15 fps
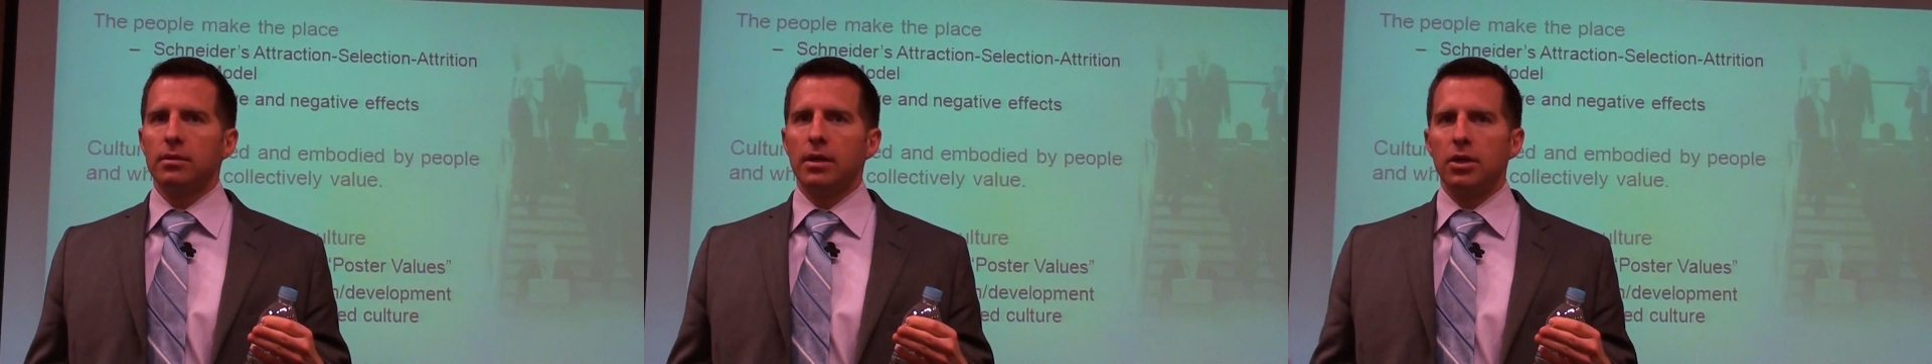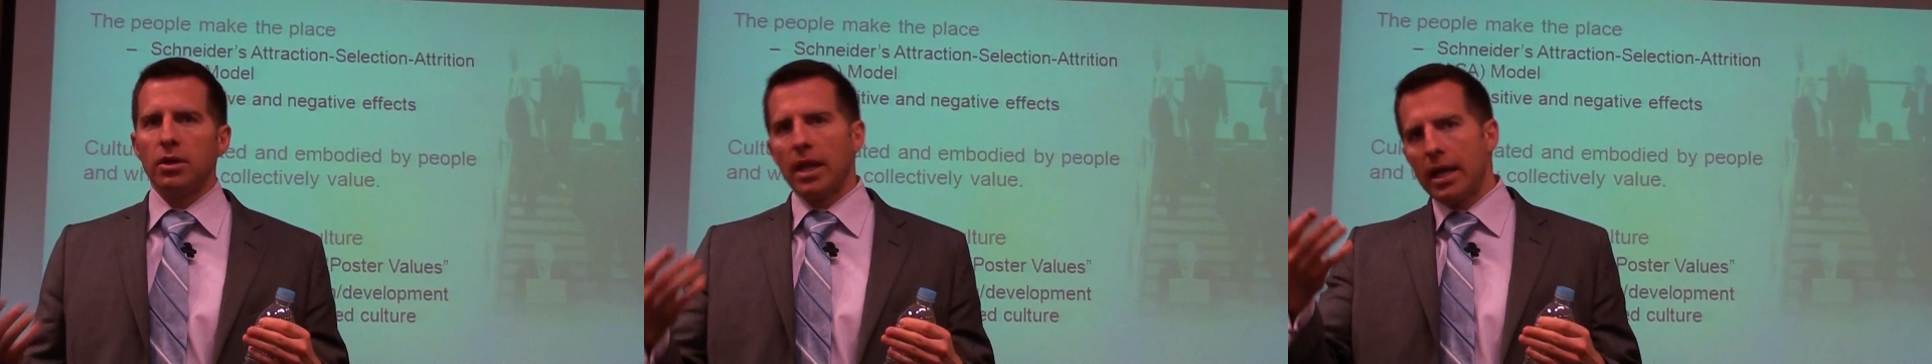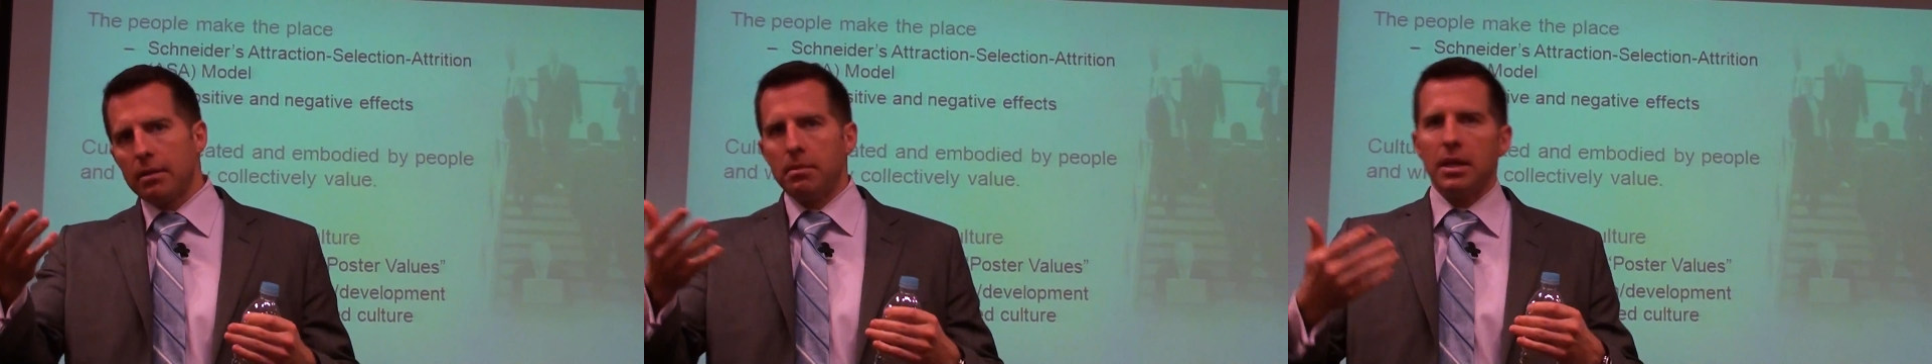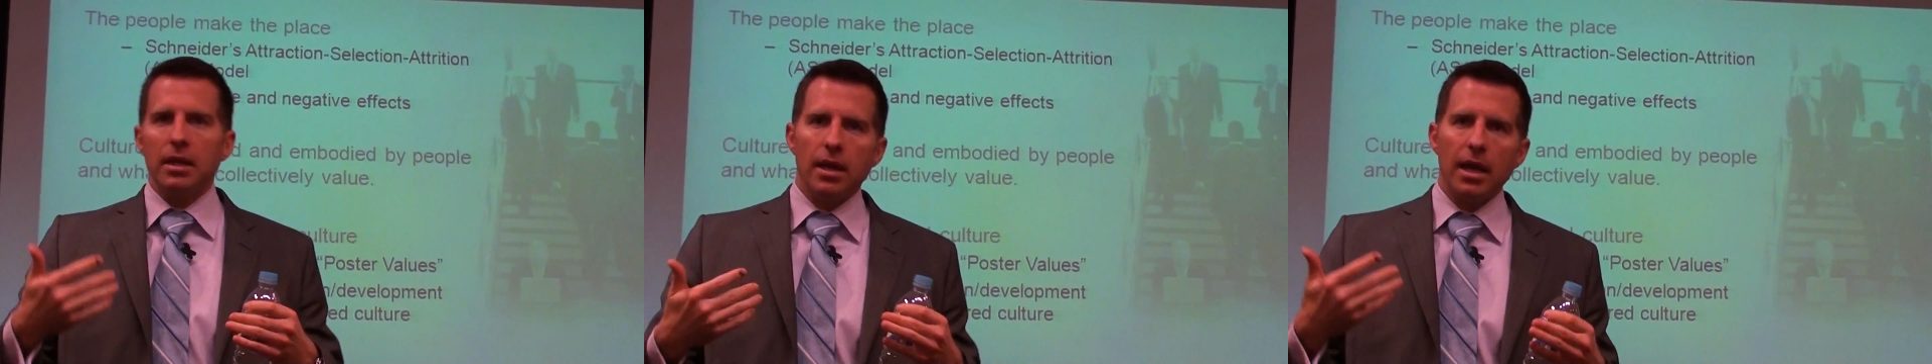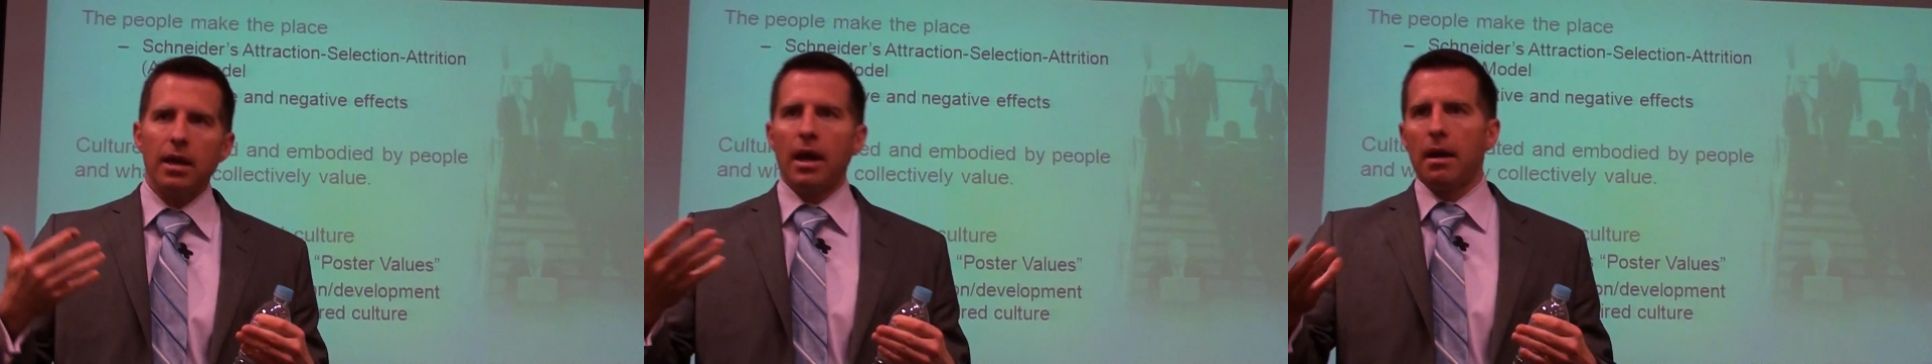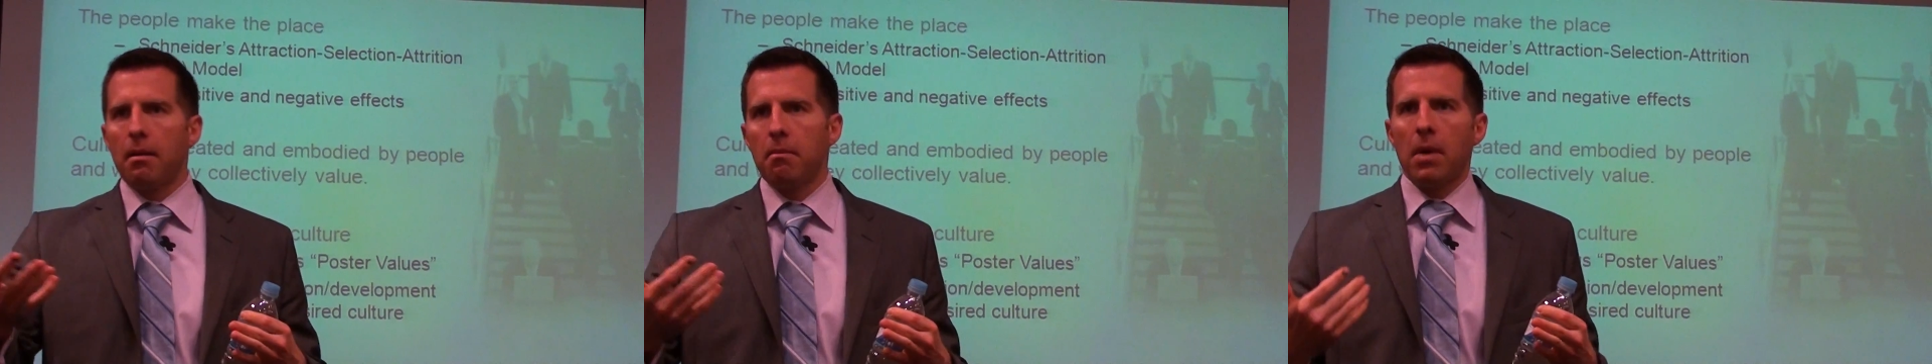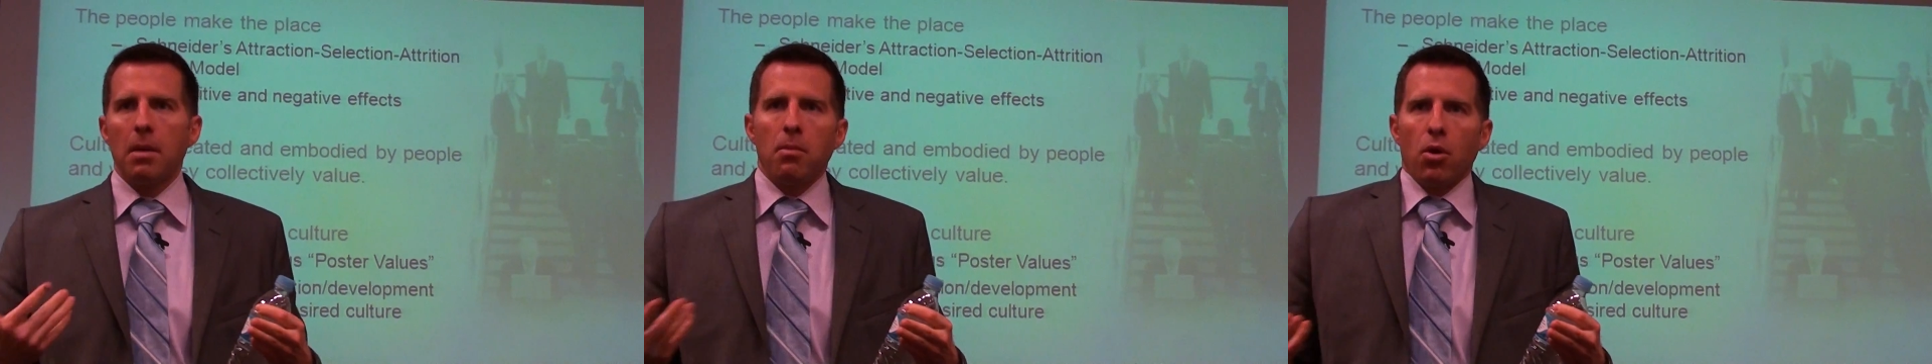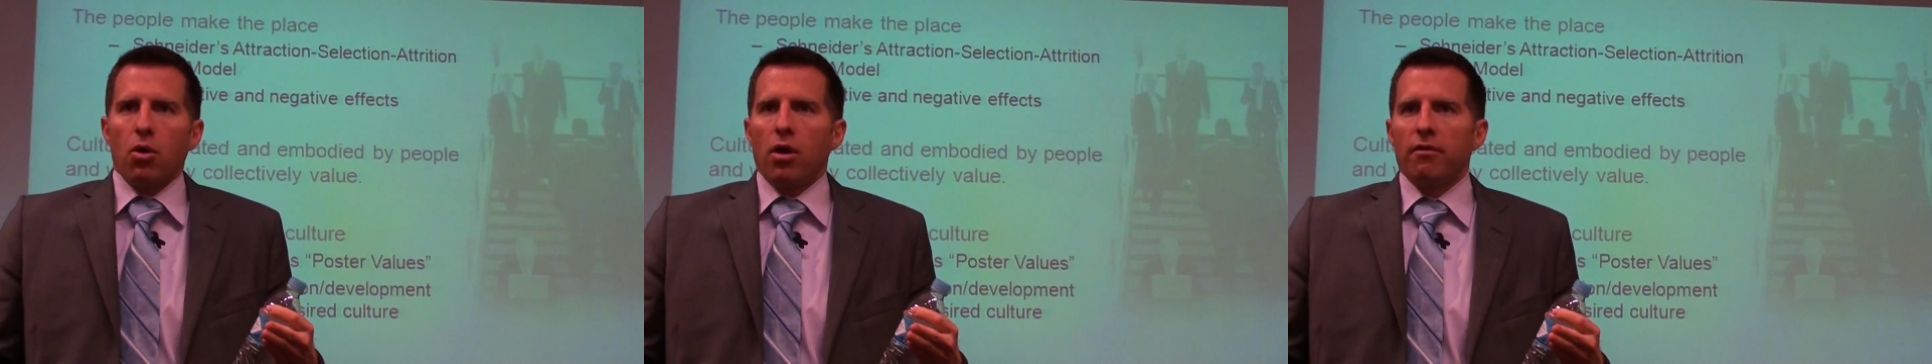You're like me, hey, I'm
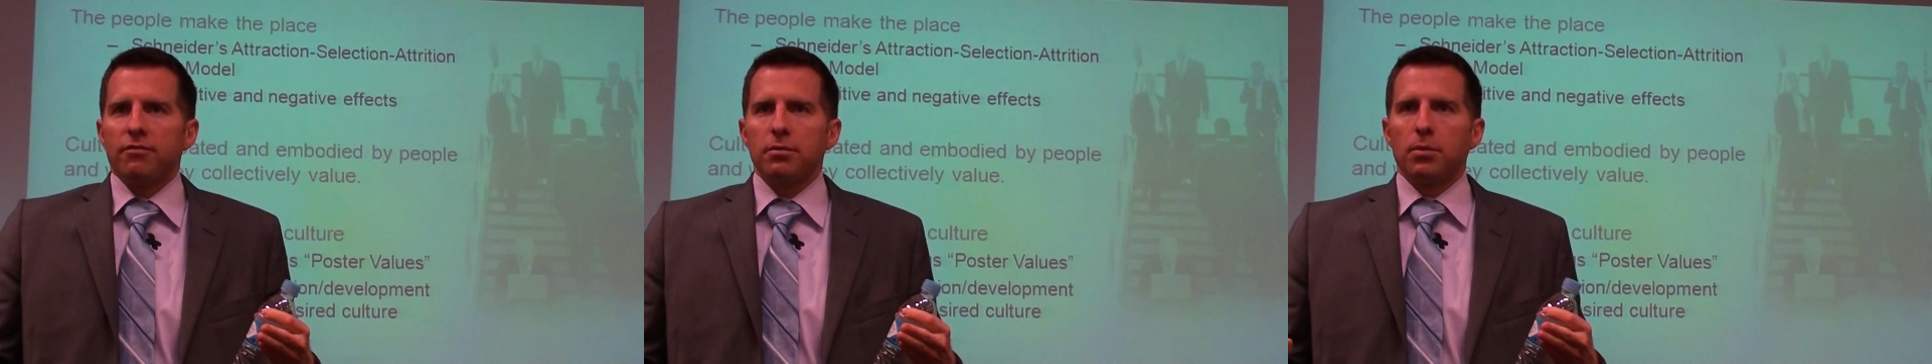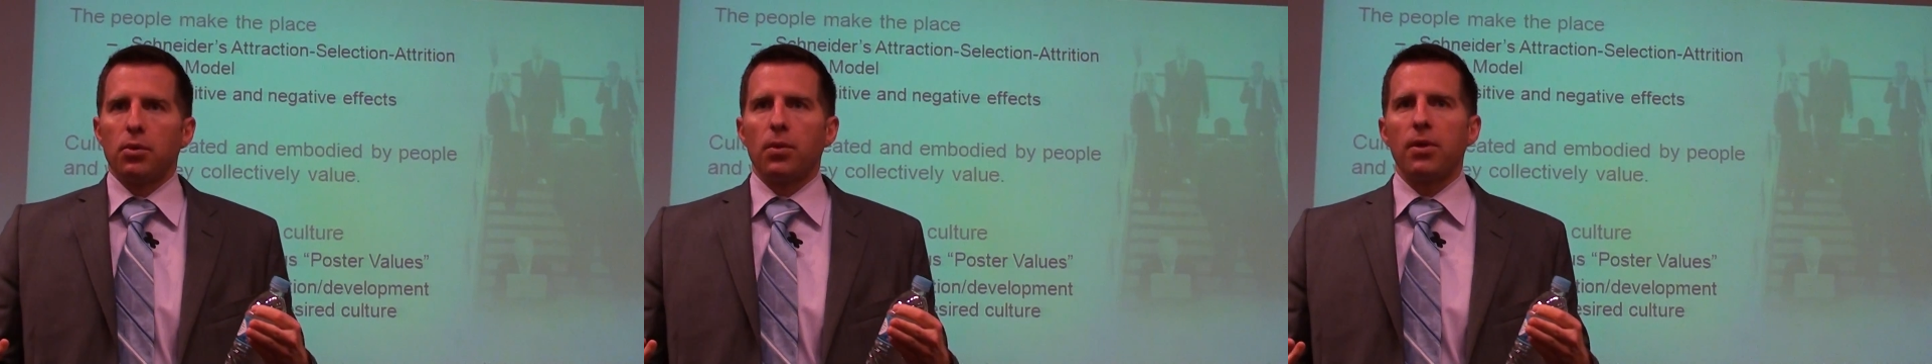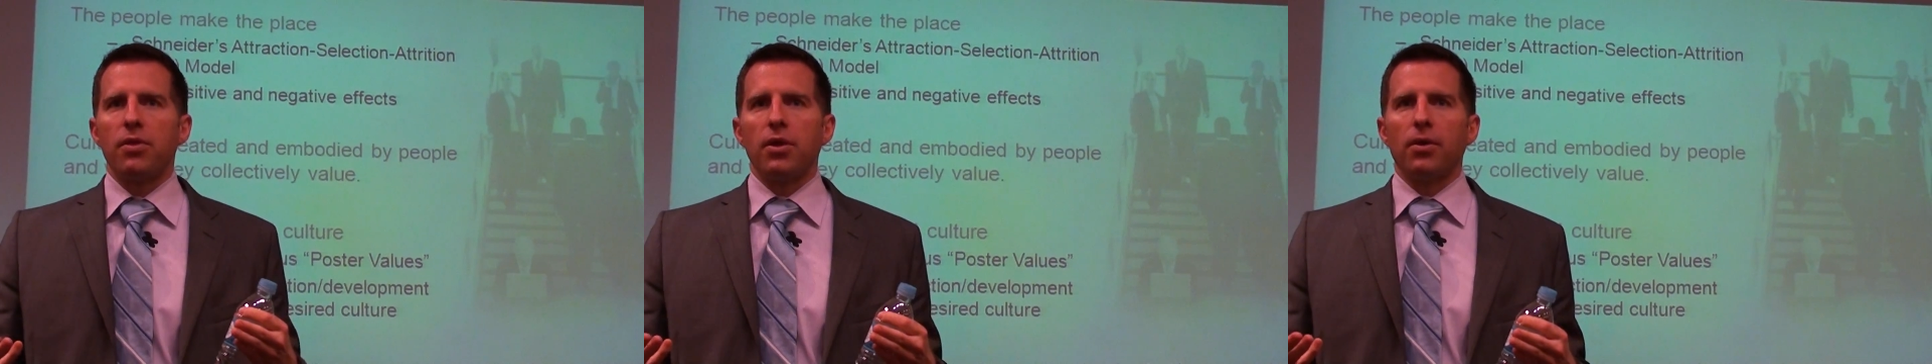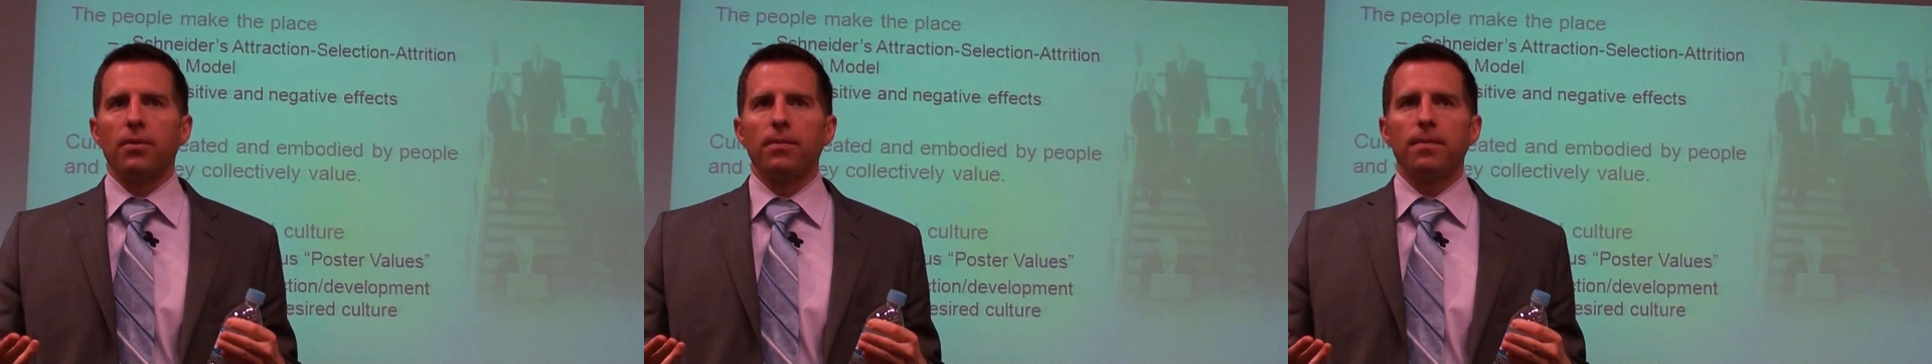more comfortable with you.